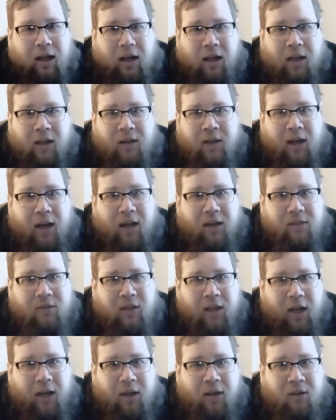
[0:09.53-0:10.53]
It has
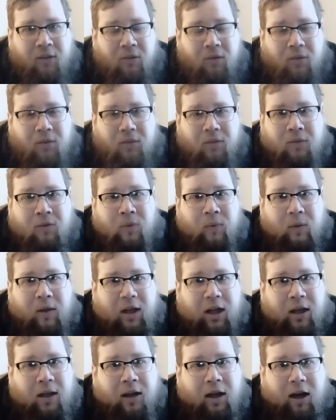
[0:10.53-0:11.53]
hell.
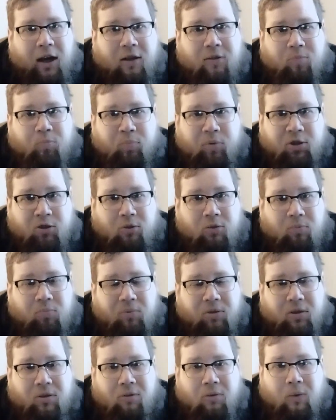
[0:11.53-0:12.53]
It has
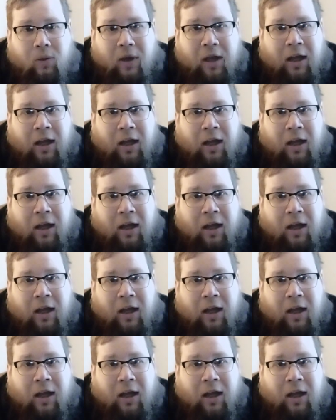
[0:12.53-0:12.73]
boobs.